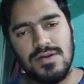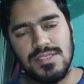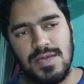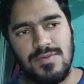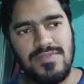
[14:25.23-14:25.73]

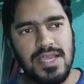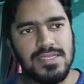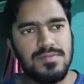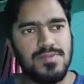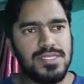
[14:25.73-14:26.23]
some of the
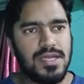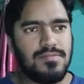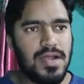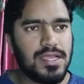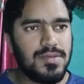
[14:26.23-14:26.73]
examples are
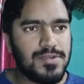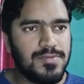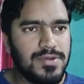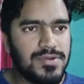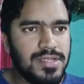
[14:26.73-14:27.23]

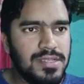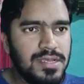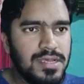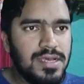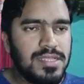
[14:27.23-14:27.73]
mercaptopurine,
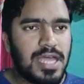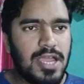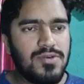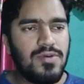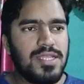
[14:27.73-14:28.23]

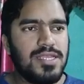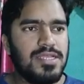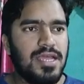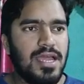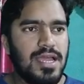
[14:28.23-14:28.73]

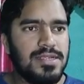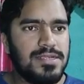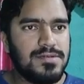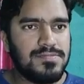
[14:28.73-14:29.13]
thioguanine, and